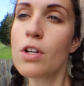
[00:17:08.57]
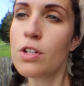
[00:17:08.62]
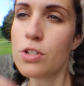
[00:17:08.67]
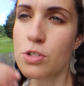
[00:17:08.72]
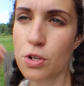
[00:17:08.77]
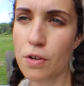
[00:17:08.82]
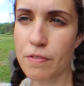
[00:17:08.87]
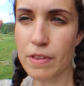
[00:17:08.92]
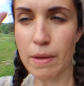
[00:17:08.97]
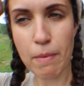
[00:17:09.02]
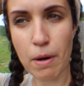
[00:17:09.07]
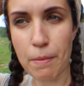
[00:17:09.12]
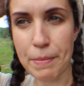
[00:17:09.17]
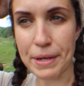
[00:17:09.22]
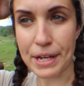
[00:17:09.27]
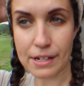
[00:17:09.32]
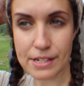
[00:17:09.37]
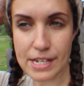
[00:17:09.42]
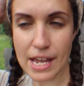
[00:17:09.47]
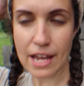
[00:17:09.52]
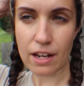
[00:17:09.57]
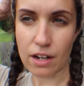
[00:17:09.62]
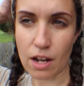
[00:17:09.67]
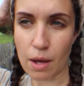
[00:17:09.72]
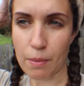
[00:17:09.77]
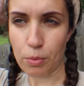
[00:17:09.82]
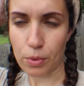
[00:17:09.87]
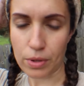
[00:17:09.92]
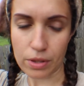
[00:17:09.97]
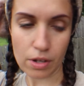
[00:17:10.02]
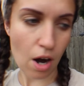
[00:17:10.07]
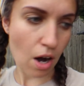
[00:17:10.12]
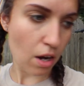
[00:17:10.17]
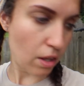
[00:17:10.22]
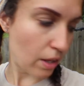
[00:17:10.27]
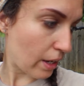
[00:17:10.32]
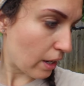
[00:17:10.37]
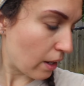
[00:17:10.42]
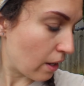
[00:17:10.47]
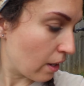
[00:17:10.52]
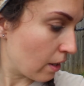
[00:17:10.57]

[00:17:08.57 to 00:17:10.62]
2 of them are being taken up with garlic.